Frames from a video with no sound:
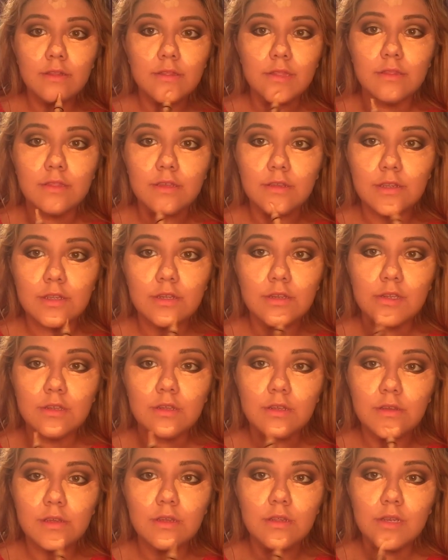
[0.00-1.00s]
the
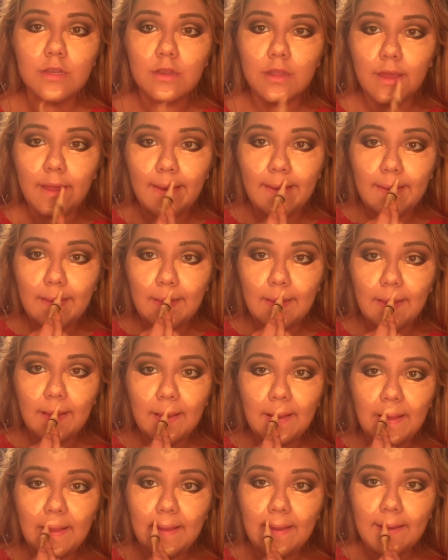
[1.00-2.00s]
chin, and
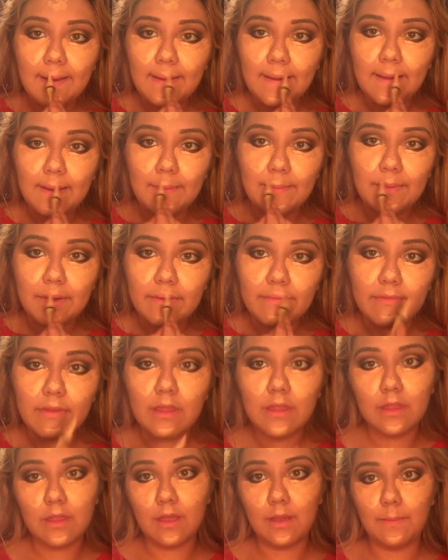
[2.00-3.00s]
above the
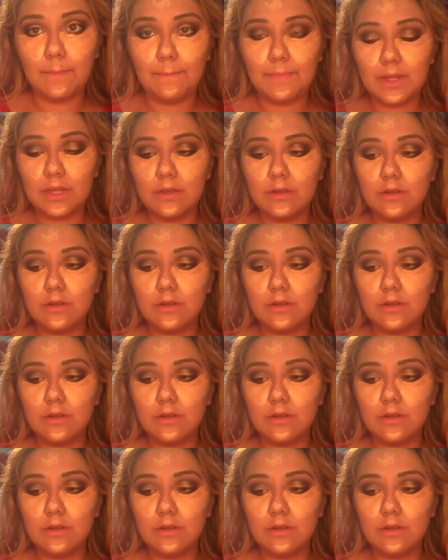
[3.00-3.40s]
lip.